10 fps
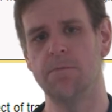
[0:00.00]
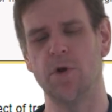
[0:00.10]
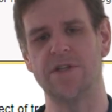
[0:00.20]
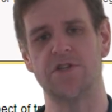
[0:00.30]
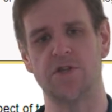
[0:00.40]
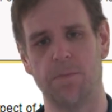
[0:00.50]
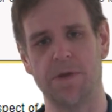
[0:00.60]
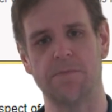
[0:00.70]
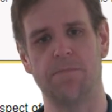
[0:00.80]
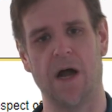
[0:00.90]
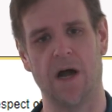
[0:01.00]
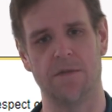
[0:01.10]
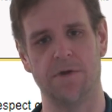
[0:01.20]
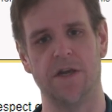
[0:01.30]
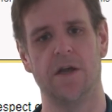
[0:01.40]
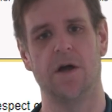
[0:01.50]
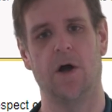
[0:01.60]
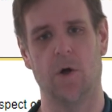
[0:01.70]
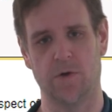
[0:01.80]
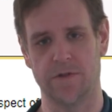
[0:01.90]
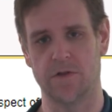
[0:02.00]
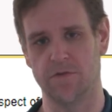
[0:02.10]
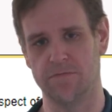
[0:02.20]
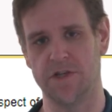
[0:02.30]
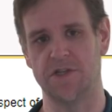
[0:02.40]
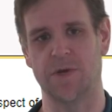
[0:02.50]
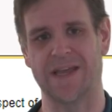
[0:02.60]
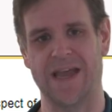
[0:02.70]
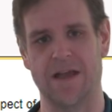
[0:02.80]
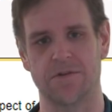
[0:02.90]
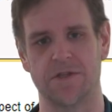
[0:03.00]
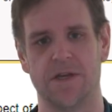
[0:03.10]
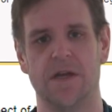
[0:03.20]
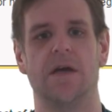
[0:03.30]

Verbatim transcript: but in stopping Parliament holding the government to account.